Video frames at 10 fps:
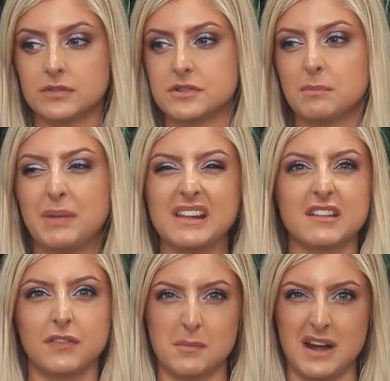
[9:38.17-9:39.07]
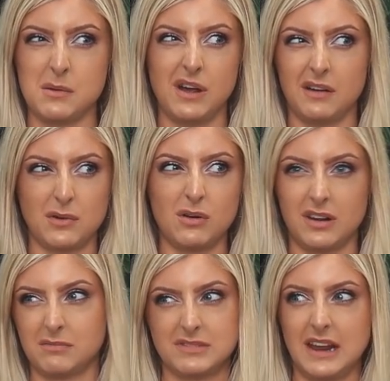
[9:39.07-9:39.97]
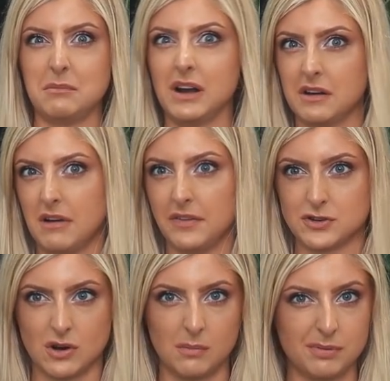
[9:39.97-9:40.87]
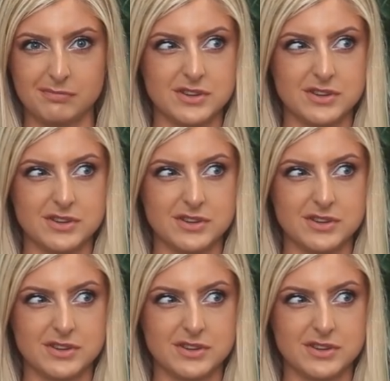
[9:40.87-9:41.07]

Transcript: The bits of them anyway. I've got like ten million around the shop,